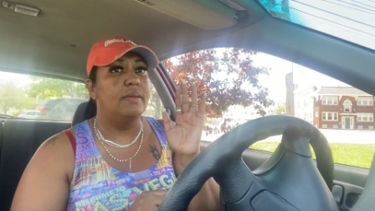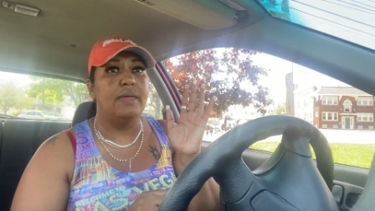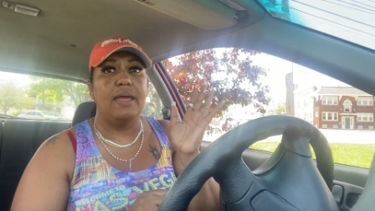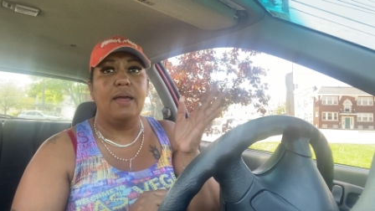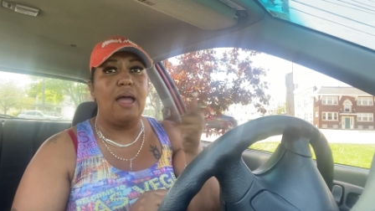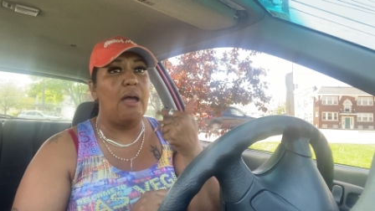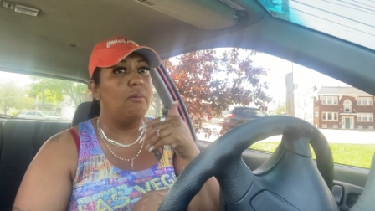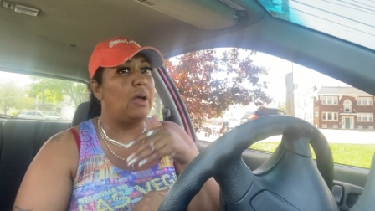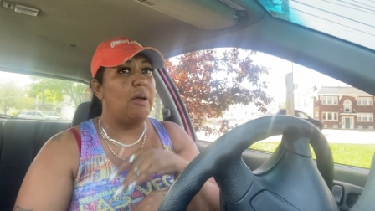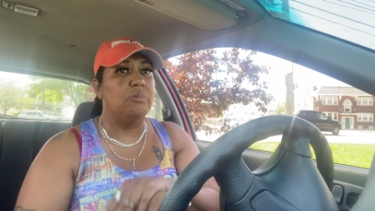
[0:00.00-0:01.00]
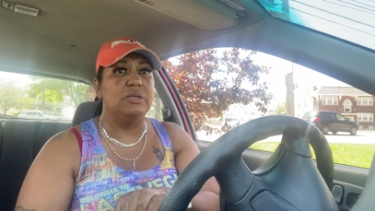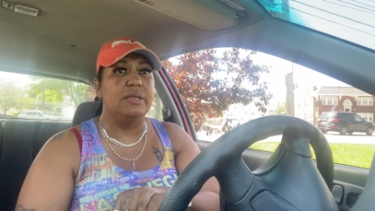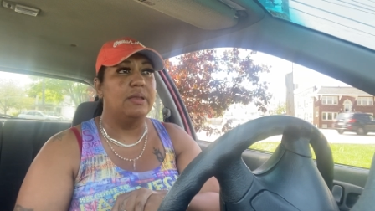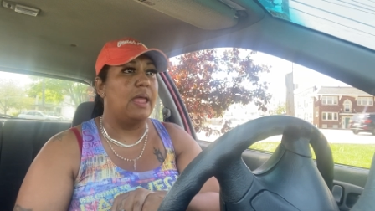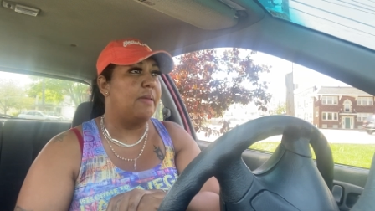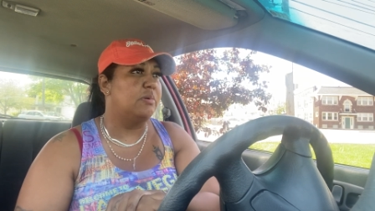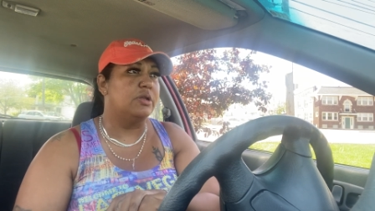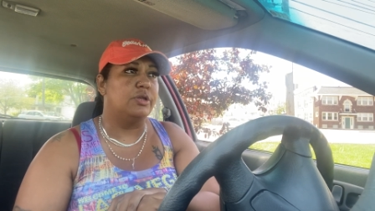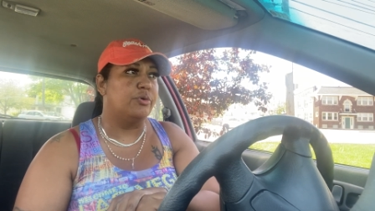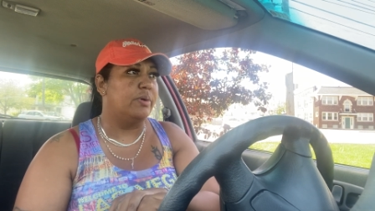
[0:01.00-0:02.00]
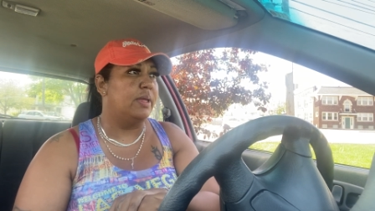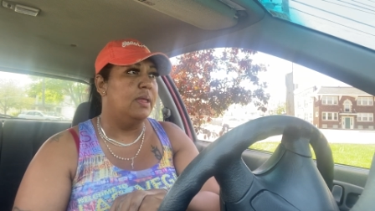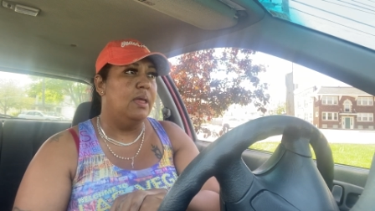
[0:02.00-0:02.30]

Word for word: yeah, I, I wasn't able to do it.